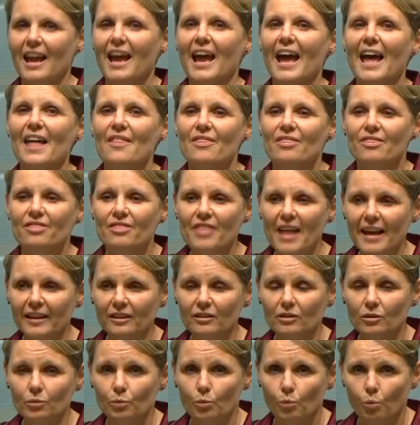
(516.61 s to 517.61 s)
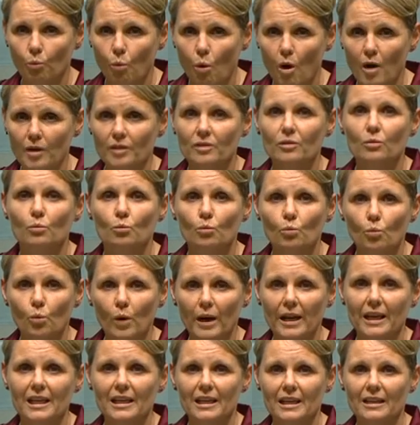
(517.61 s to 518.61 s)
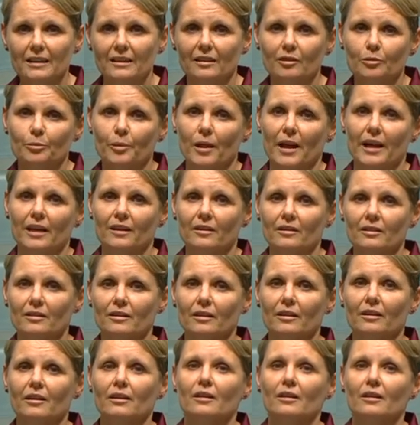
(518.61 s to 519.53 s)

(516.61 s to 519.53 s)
And that's what we in this place